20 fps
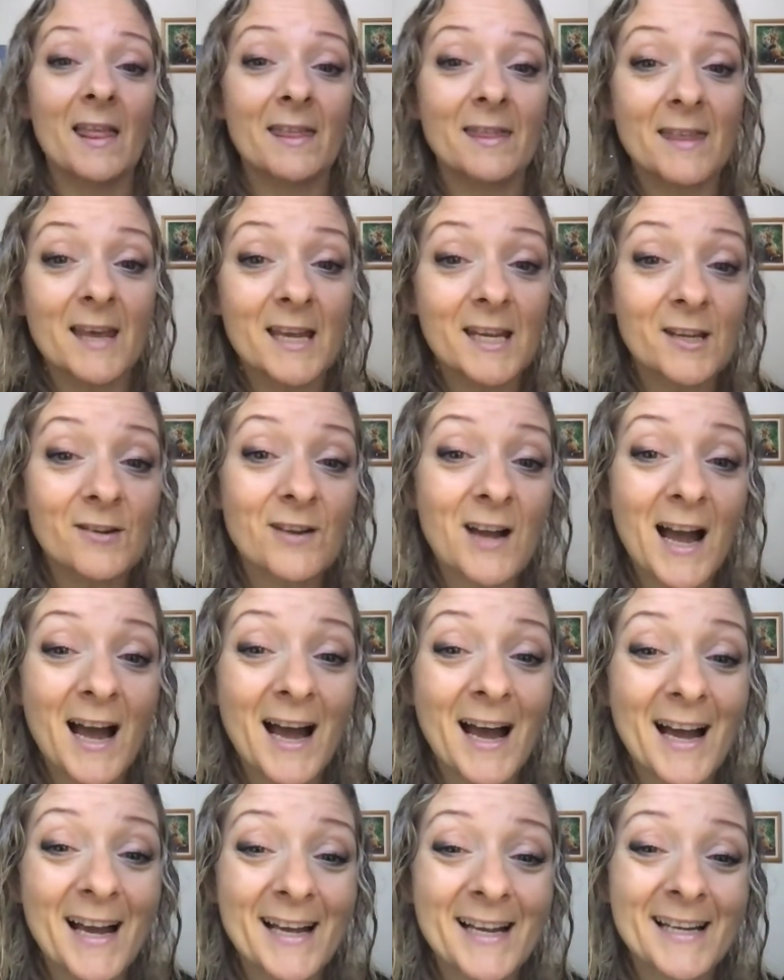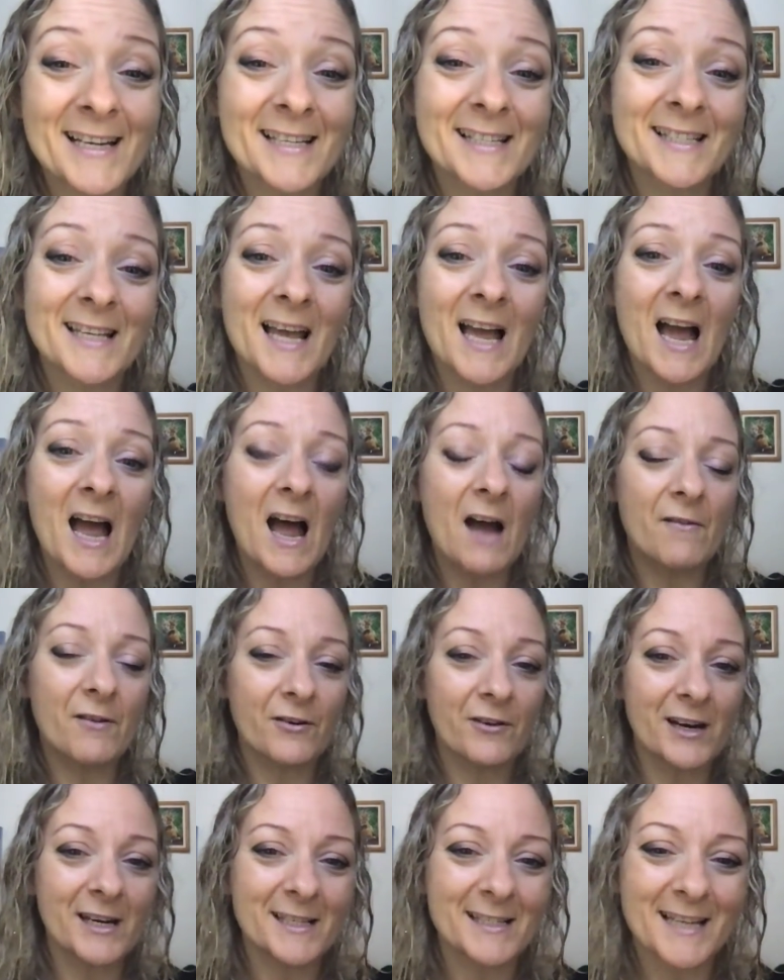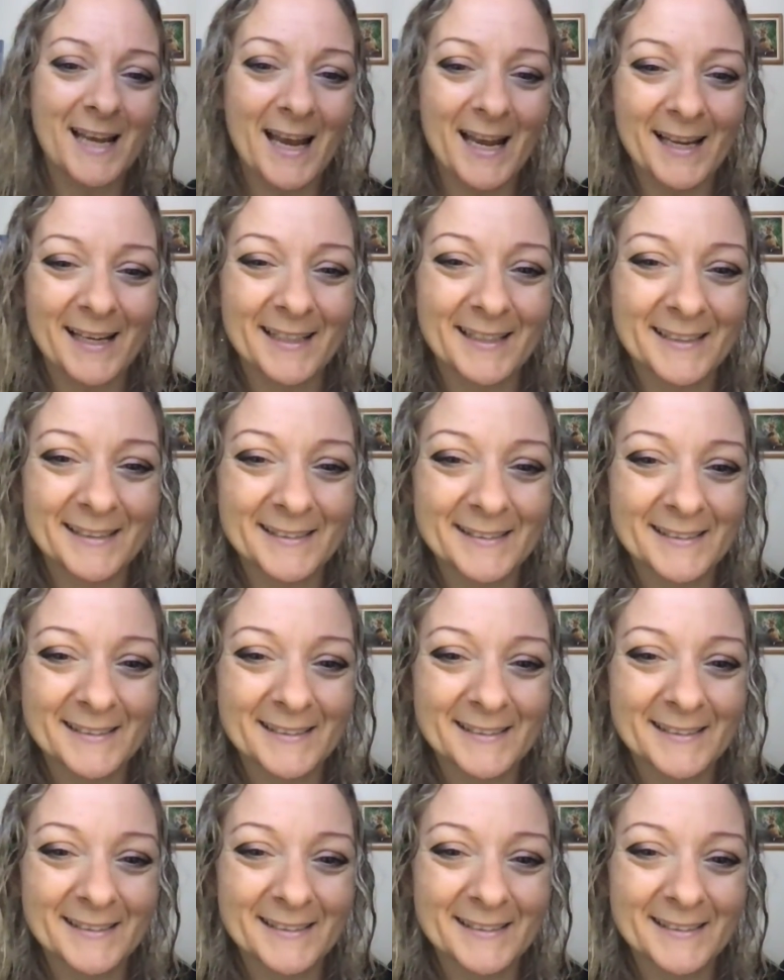Thank you guys. Have a great day.